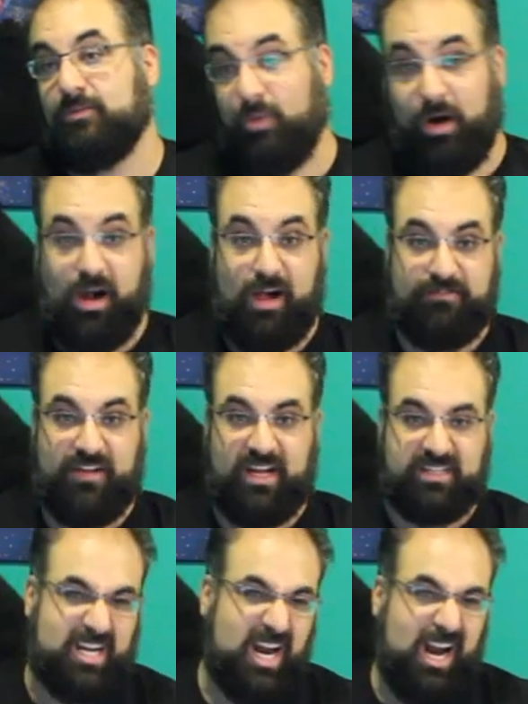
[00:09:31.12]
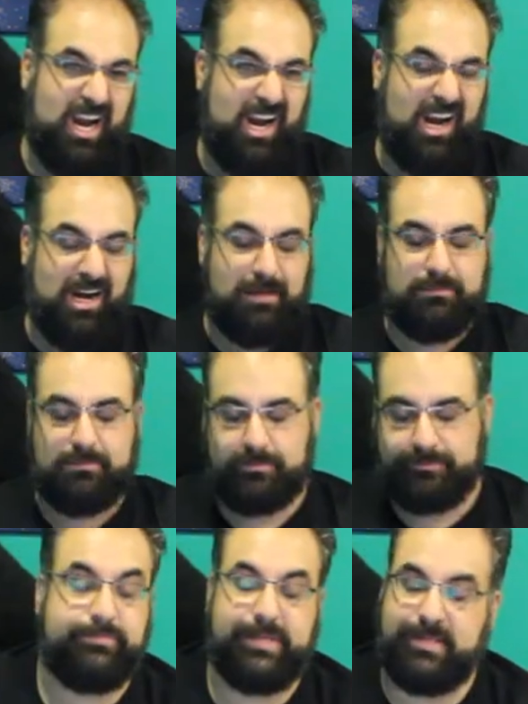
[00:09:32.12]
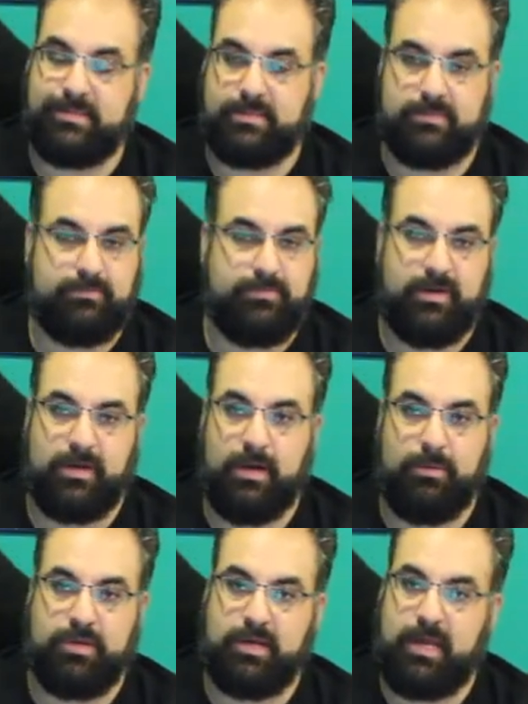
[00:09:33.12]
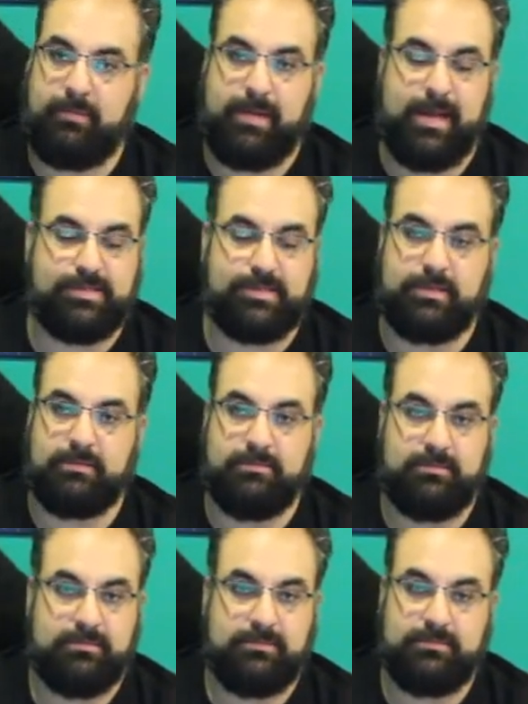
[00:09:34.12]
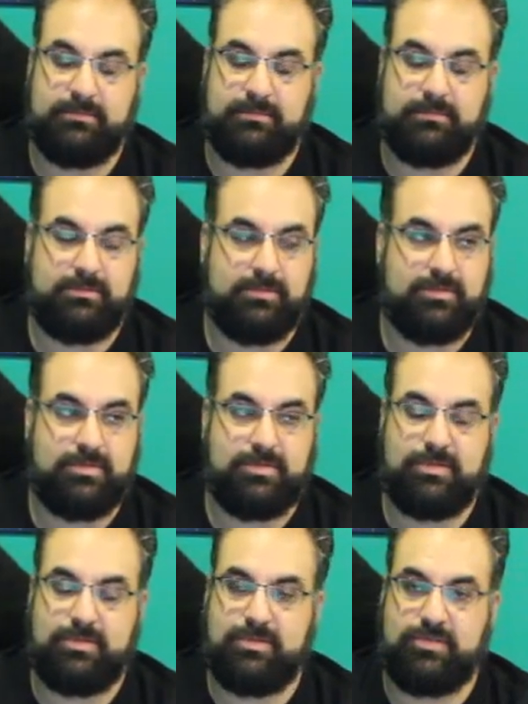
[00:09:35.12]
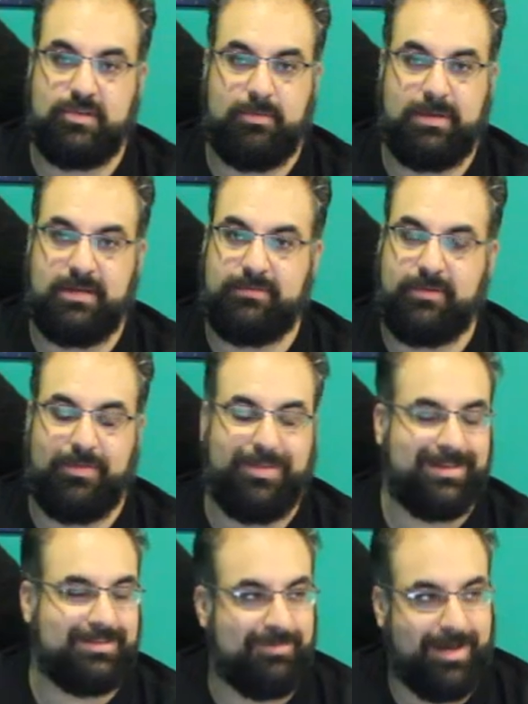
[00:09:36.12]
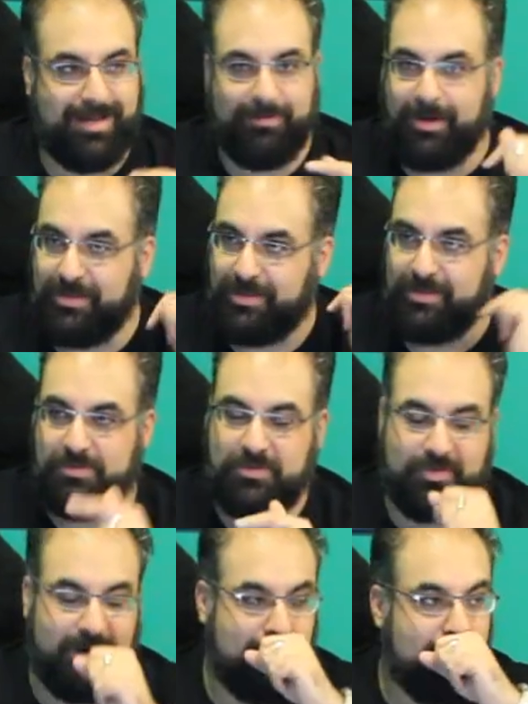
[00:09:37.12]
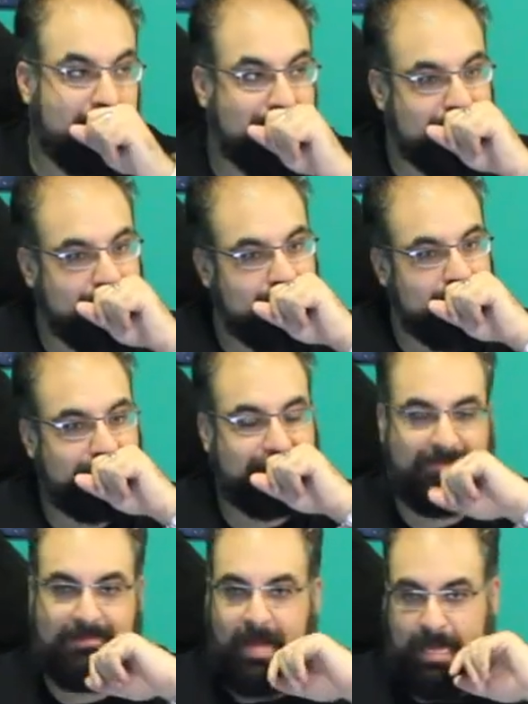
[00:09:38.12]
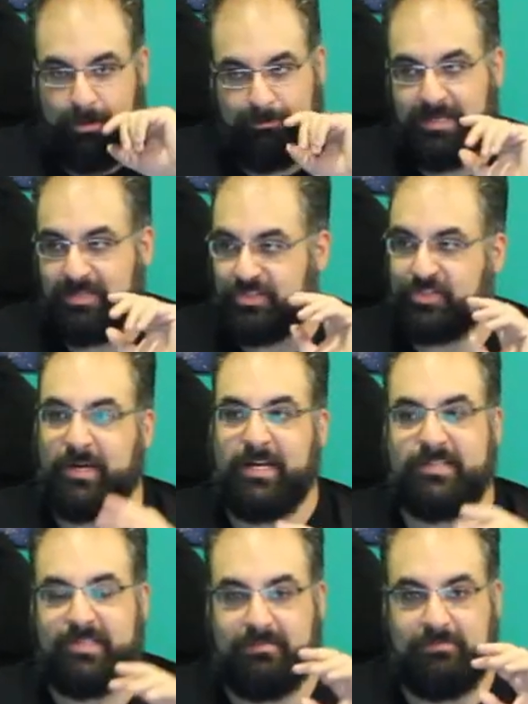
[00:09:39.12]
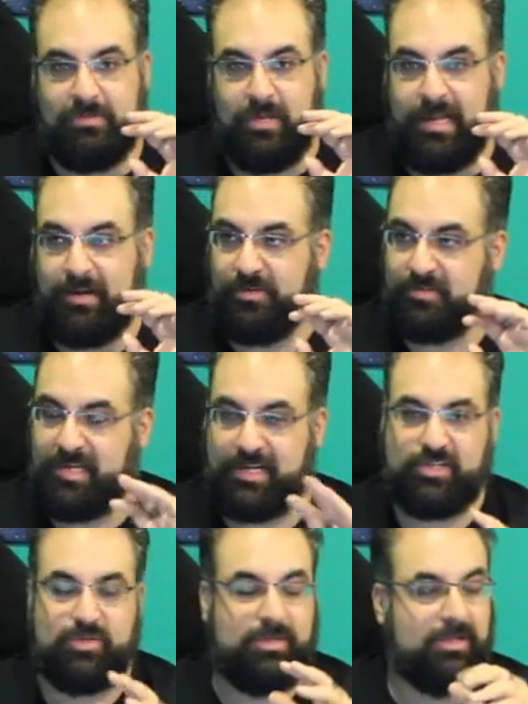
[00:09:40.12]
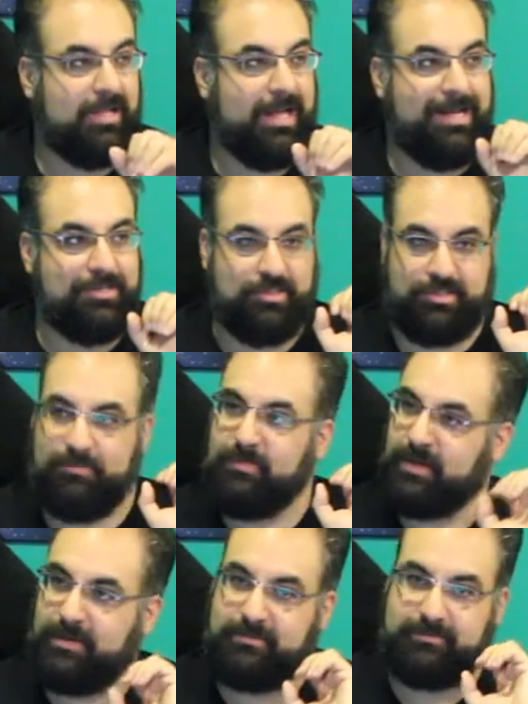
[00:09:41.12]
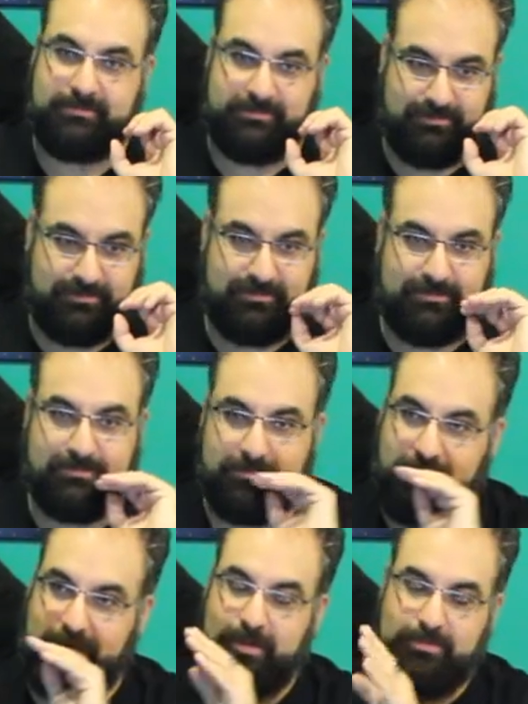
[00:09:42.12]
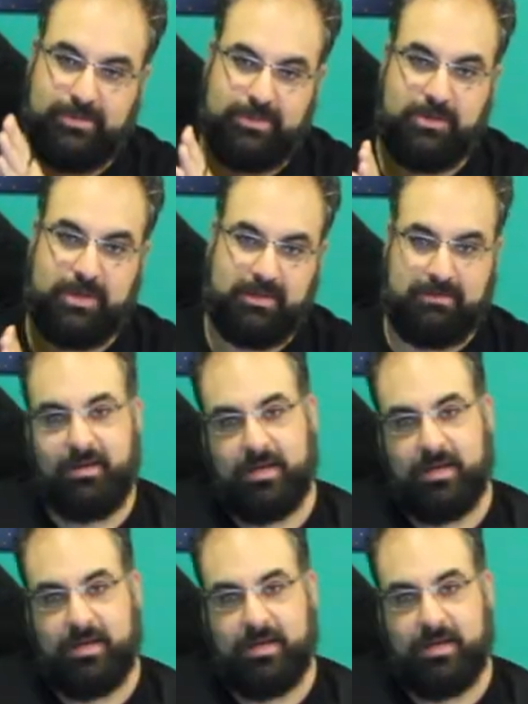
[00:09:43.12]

We're all fucked. It's figured out with your Game Master. So many default things. Mike, come on, you can do it straight. I don't mean straight as in heterosexual. I just mean without doing the...